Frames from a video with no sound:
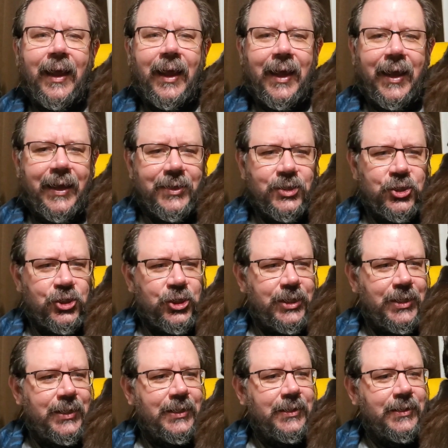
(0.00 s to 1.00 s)
and
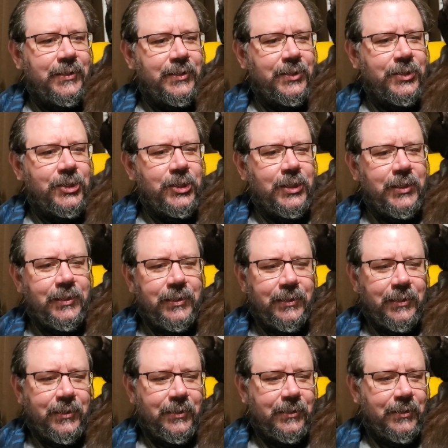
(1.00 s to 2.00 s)
she
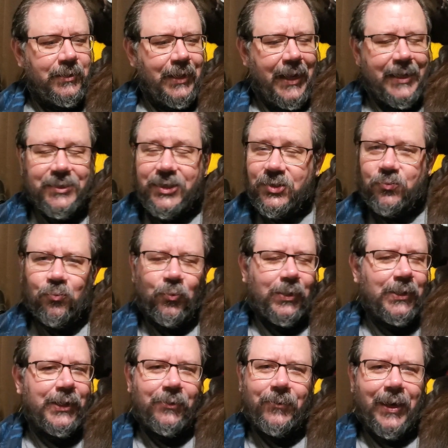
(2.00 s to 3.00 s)
has this
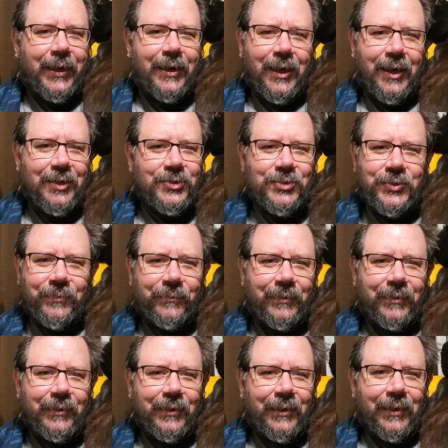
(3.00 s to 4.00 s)
really great costume,
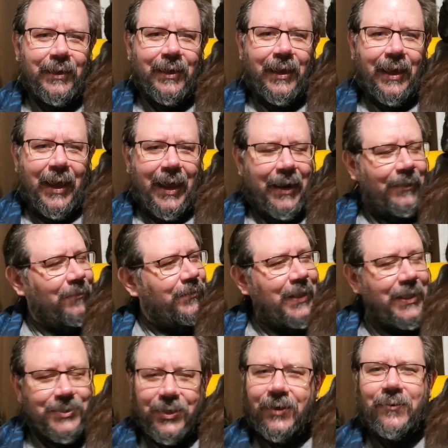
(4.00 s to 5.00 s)
and I go,
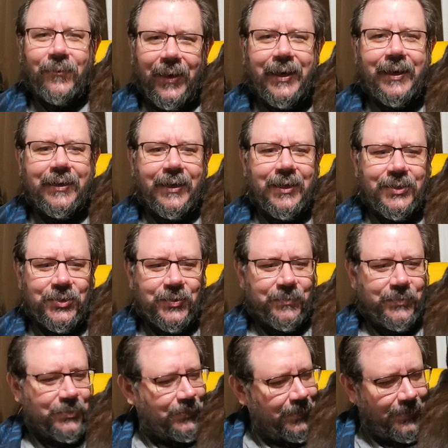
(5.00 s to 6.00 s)
"That's a great costume.
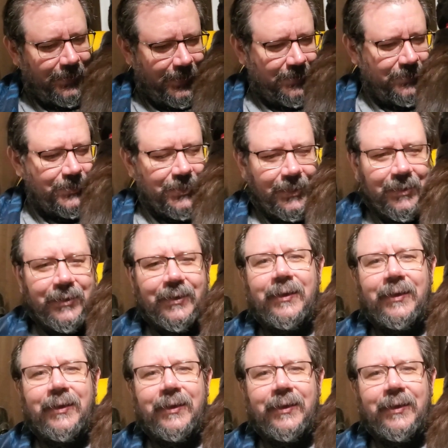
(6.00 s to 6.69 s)
So here's your